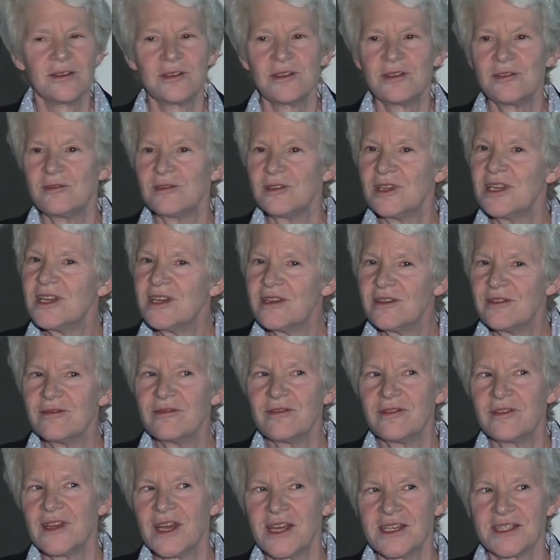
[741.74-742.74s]
to
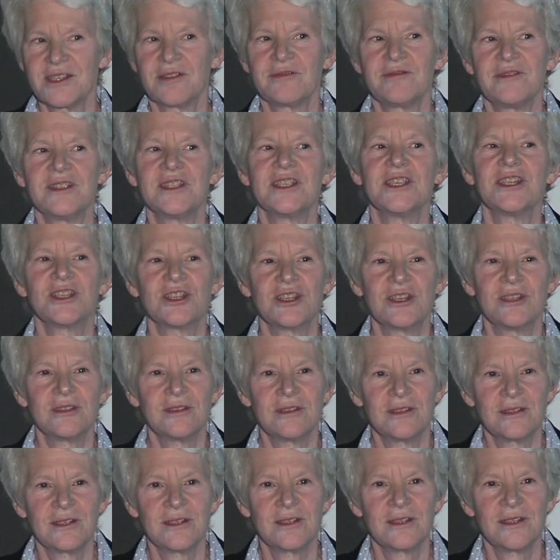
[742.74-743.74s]
live as a physician
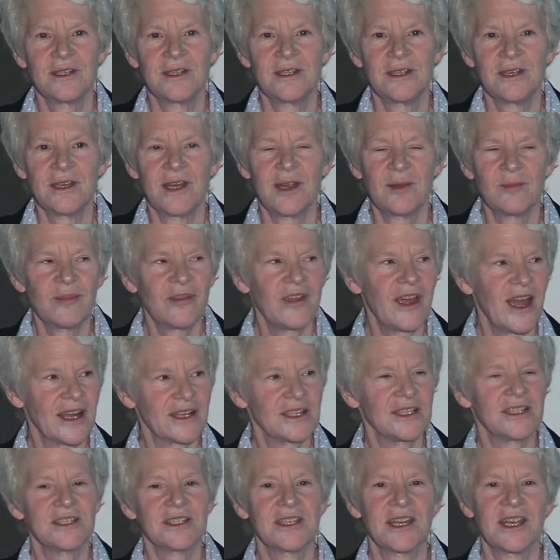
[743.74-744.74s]
and
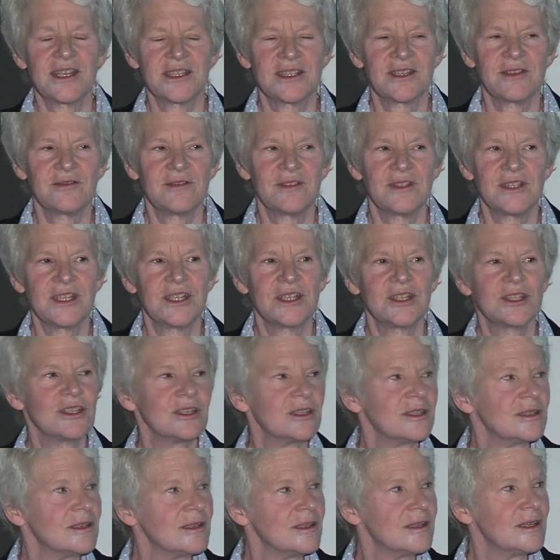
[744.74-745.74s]
practice as a
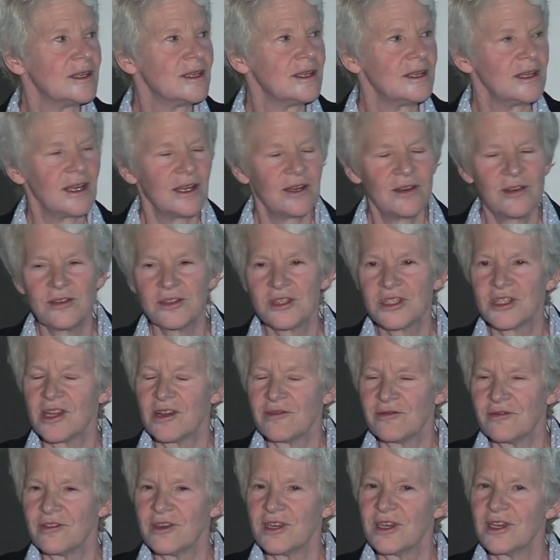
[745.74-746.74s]
physician. And her
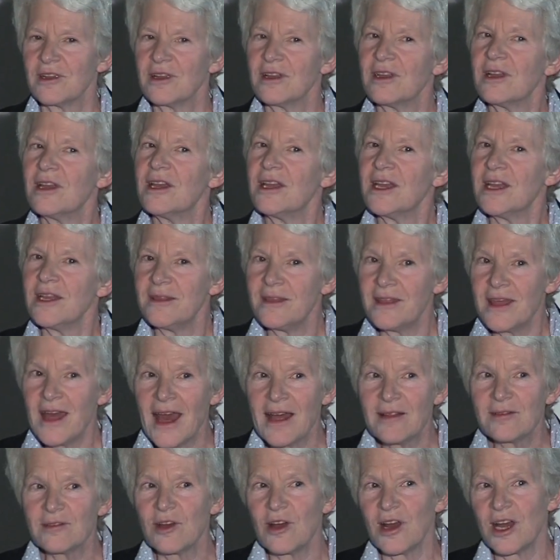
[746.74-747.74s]
suffering in
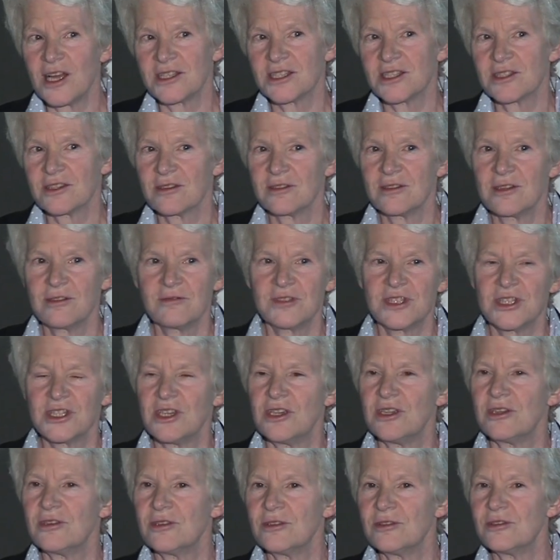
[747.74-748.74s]
that loss was
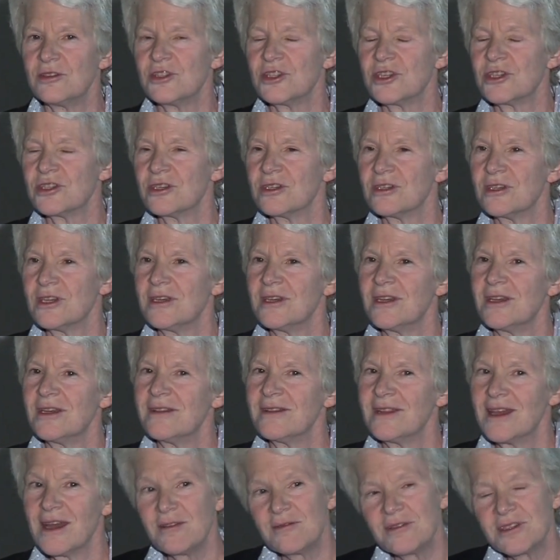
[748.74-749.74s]
huge.
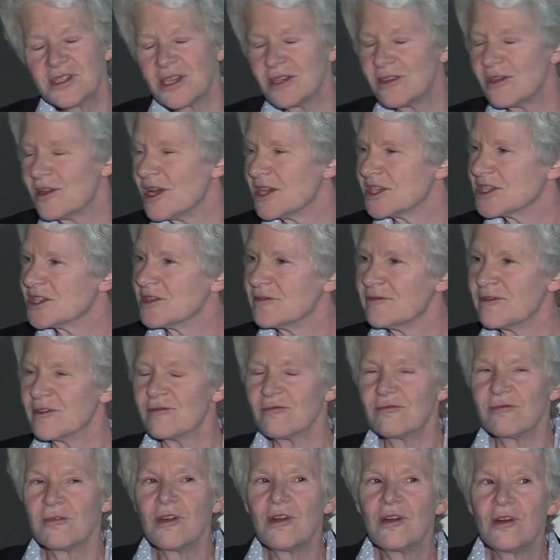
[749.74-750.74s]
That was a loss of a
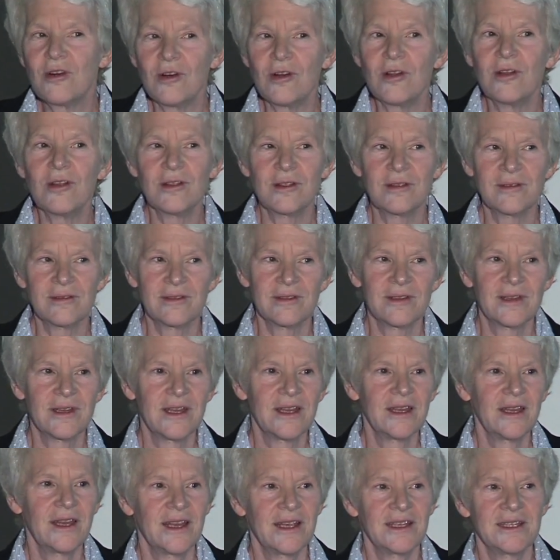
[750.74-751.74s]
role,
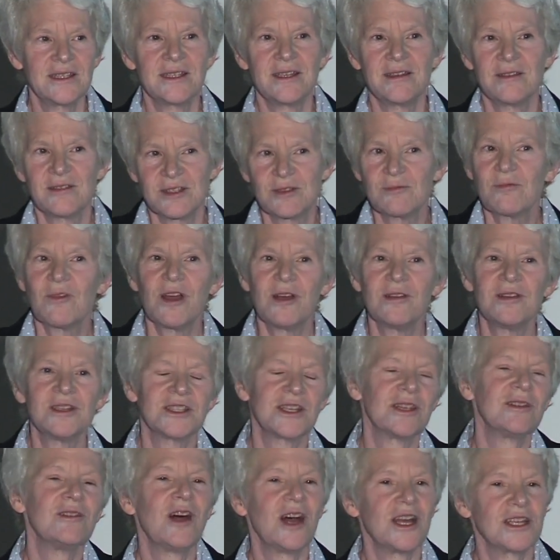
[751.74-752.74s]
as well
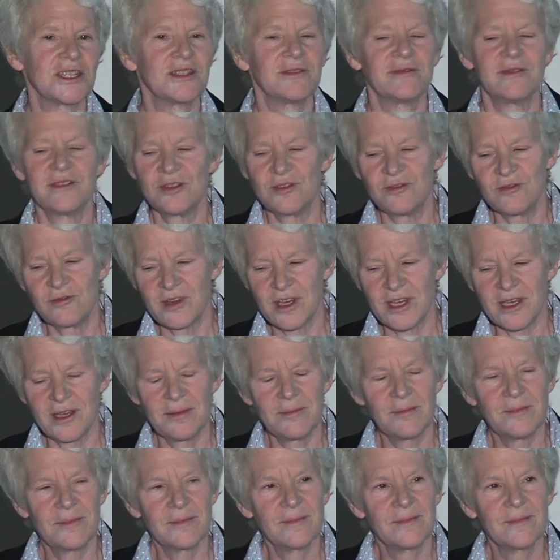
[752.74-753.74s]
as a loss of a
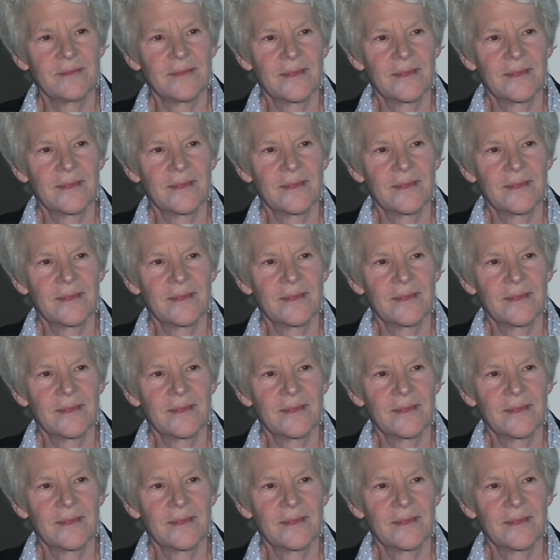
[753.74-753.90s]
dream.